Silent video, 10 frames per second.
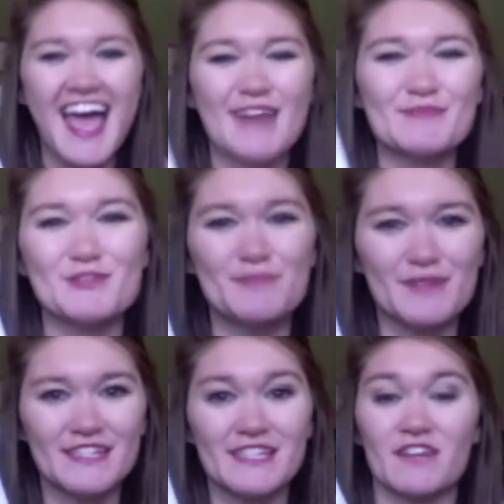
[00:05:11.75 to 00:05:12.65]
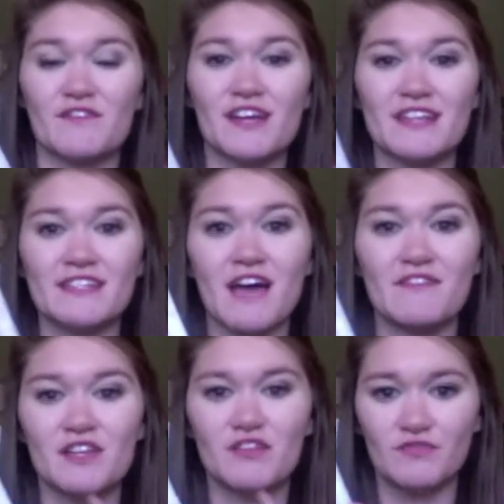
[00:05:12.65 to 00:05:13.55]
And I'm super excited. If you guys
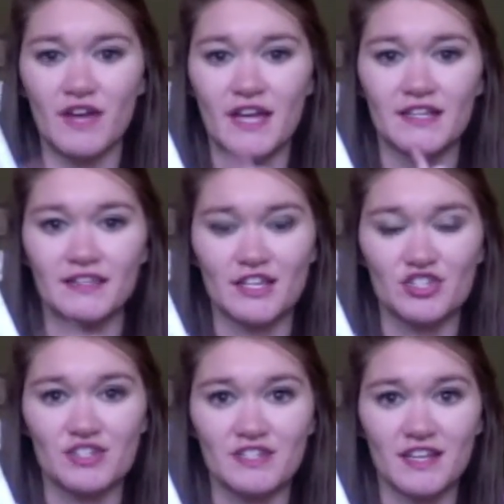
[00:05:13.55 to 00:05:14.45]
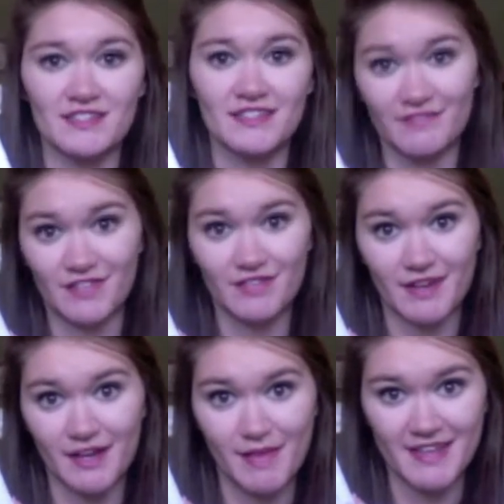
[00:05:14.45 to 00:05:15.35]
haven't read Legend, I definitely recommend